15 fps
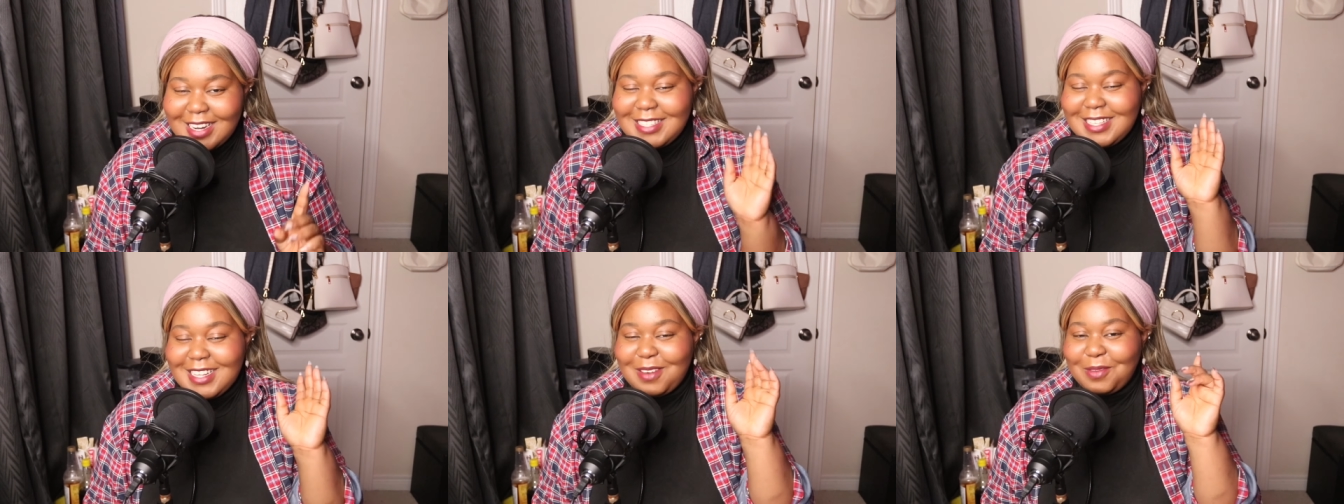
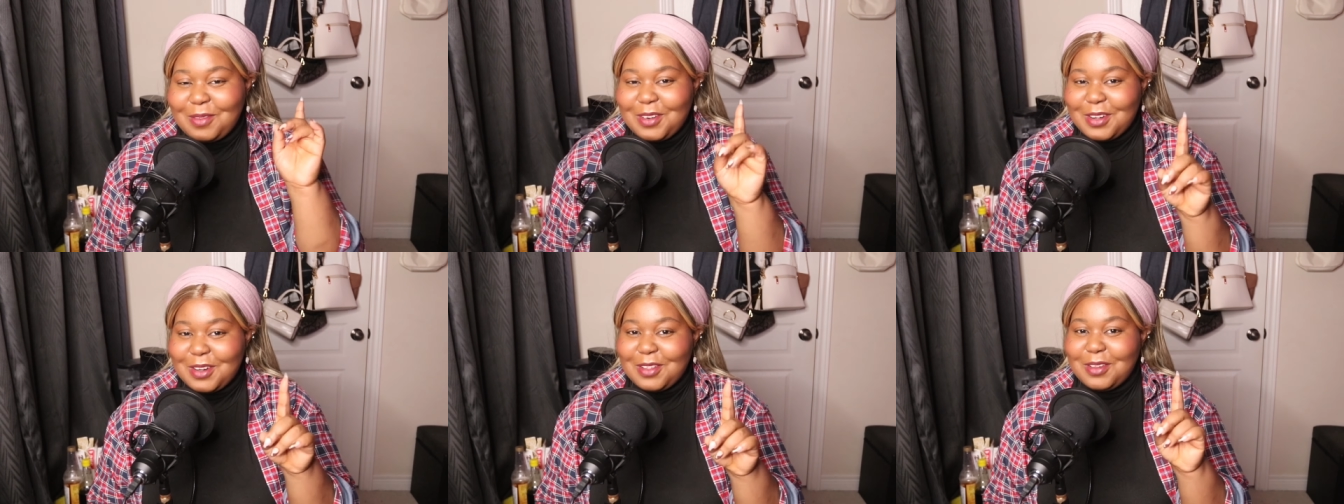I said I'm
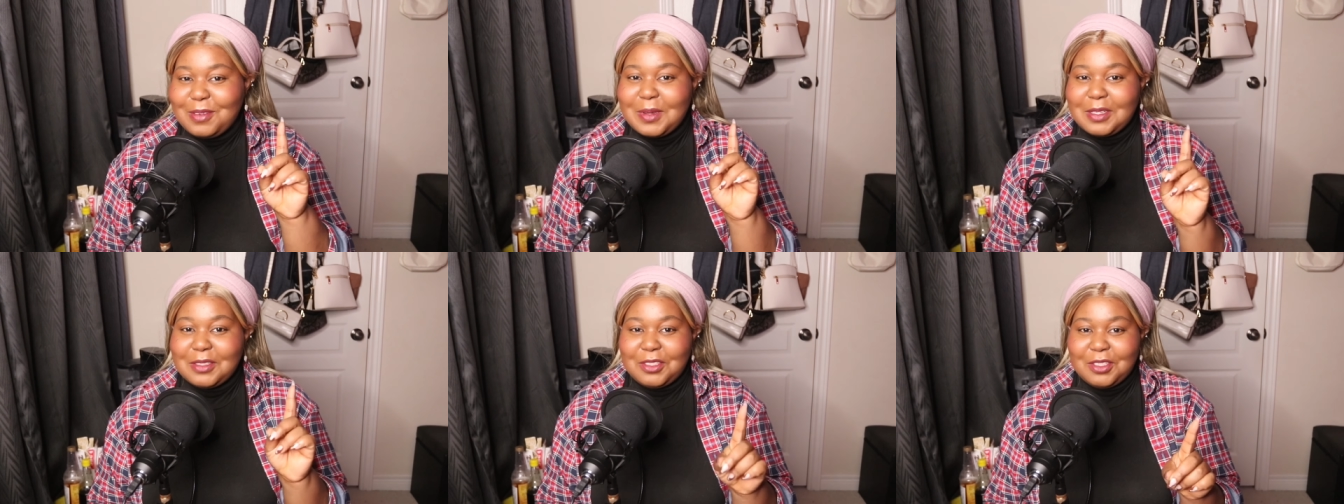critical
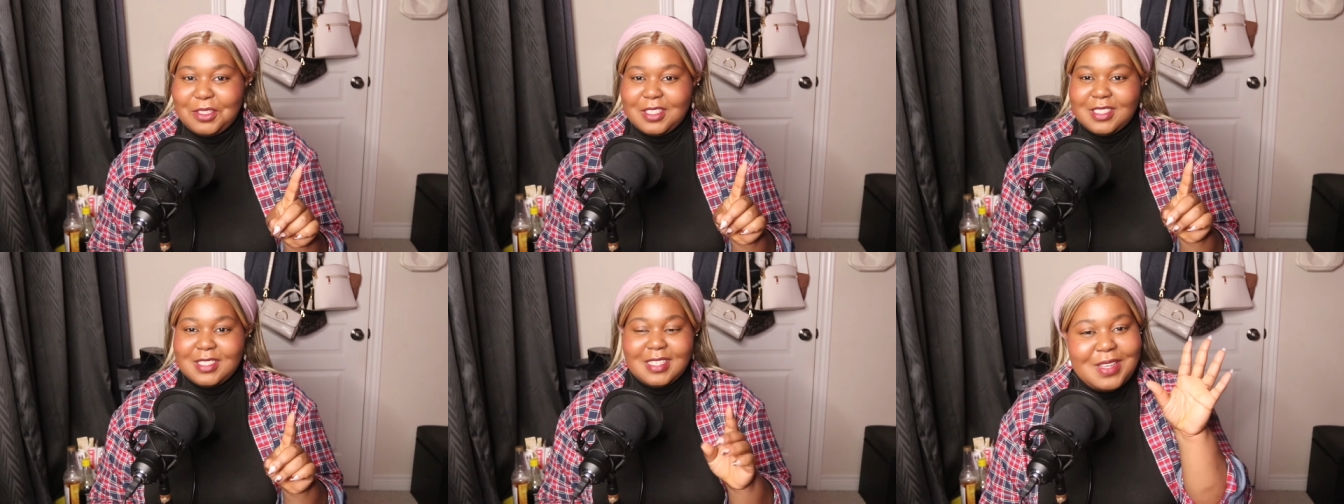about
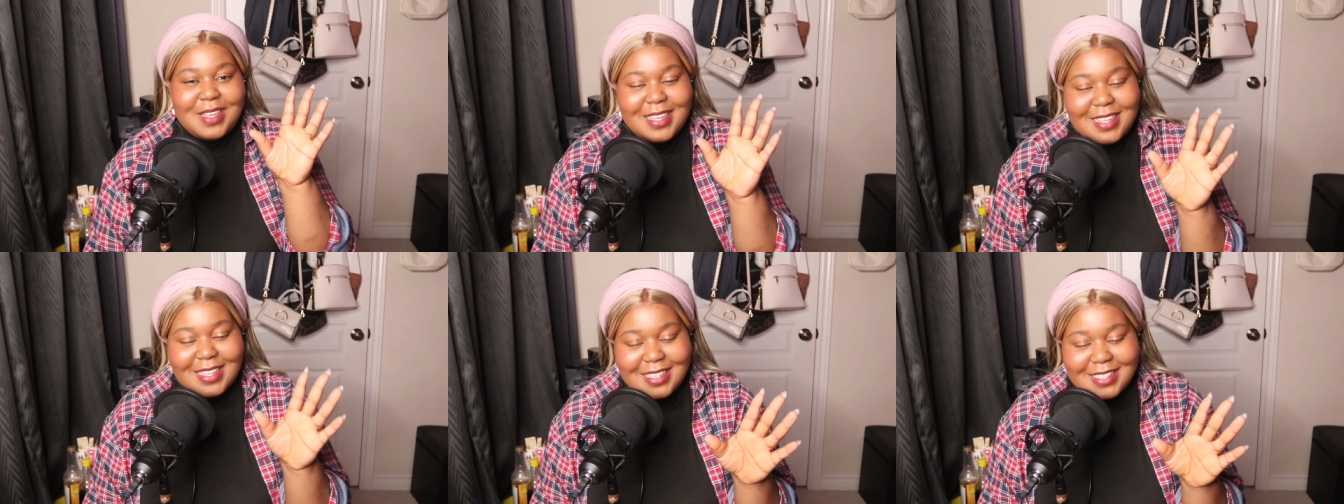church
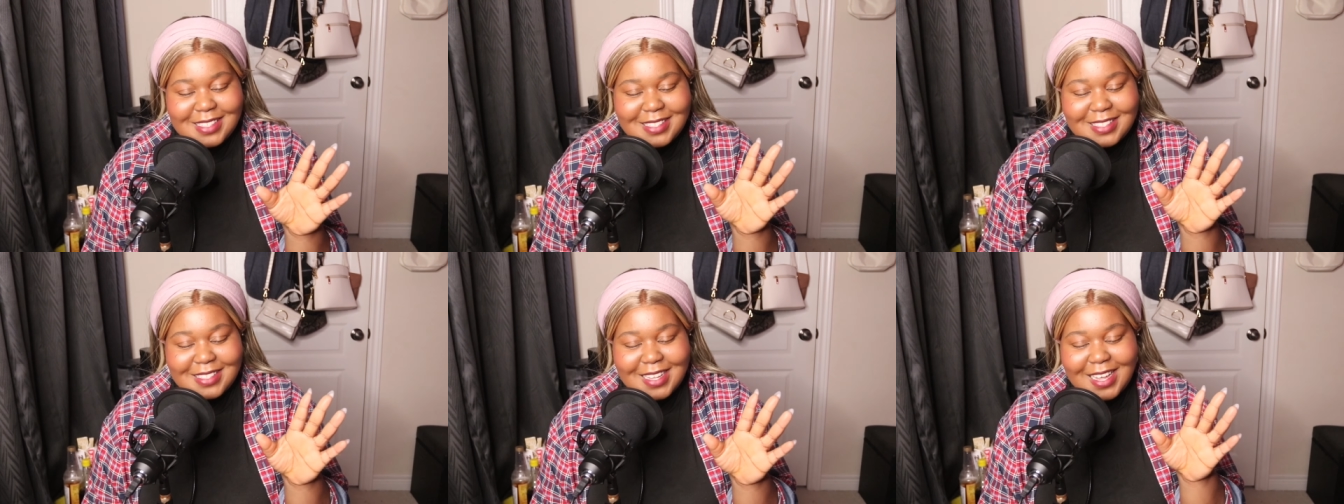
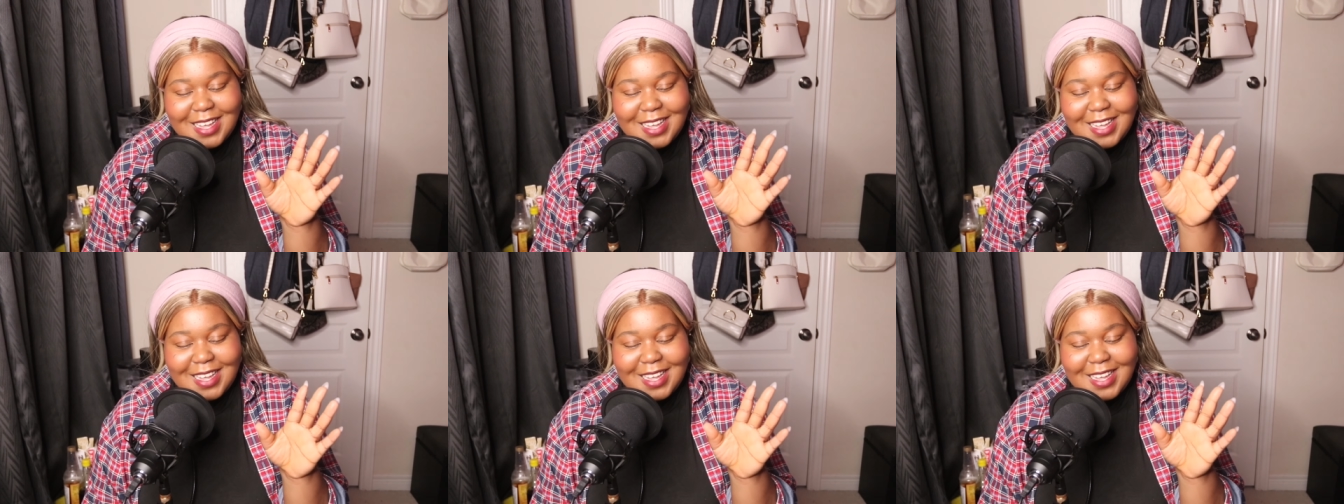because